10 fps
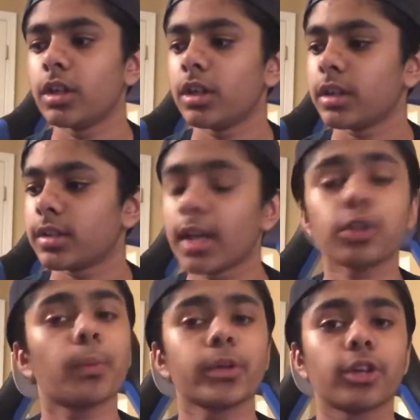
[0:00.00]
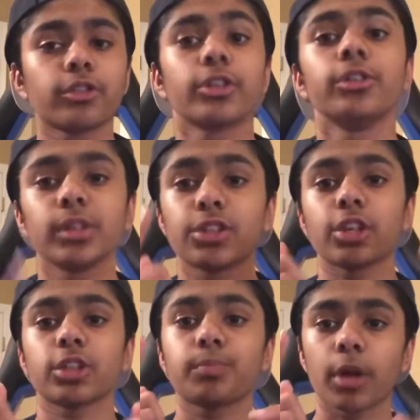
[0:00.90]
get top 100 using
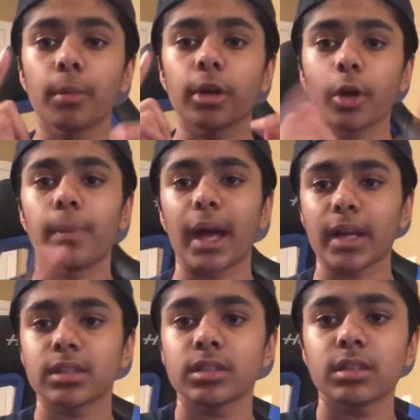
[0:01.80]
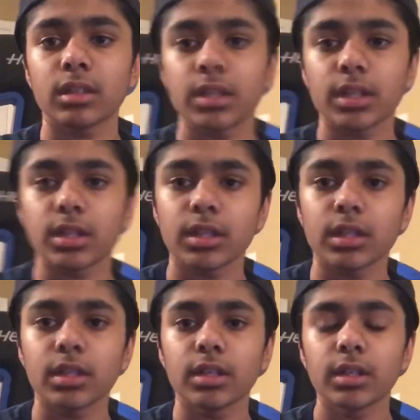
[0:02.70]
just promo code packs.
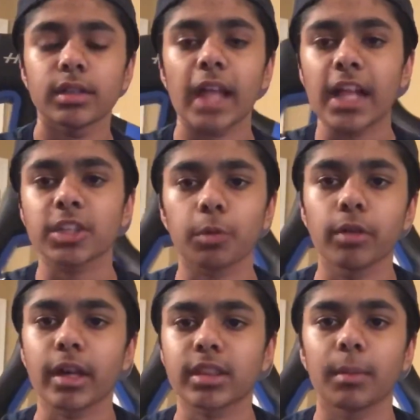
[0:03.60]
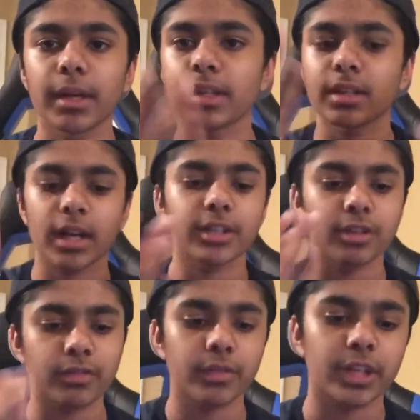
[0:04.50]
That's what like the main idea
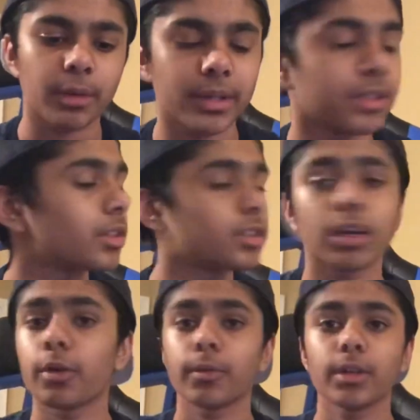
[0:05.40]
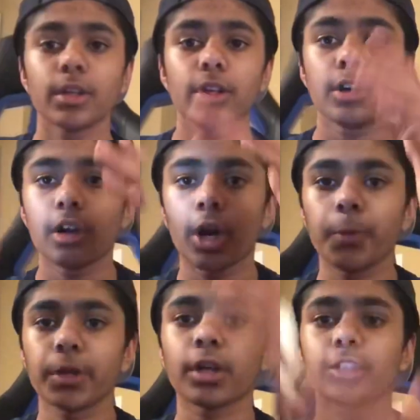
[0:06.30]
of the video is. So hope
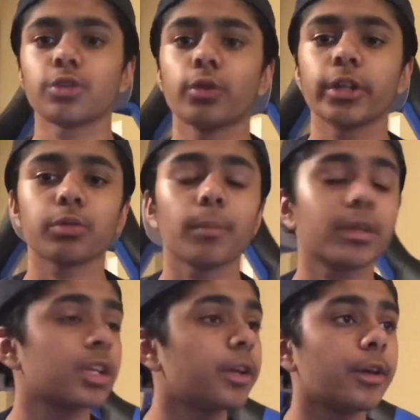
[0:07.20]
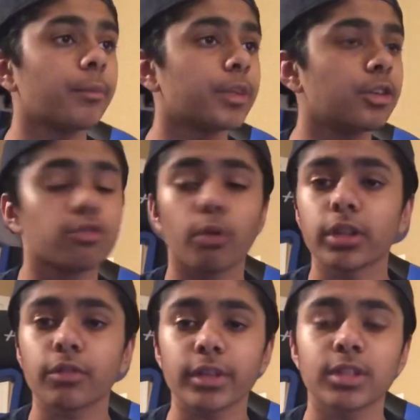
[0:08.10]
you guys enjoy this one because I know you've been enjoying the
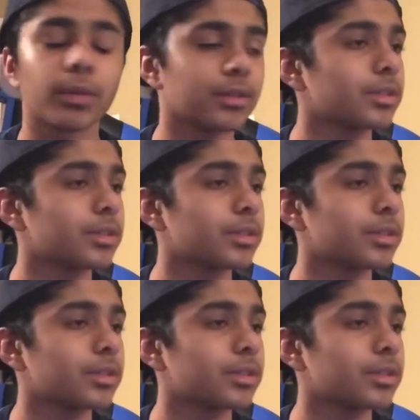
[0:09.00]
recent ones.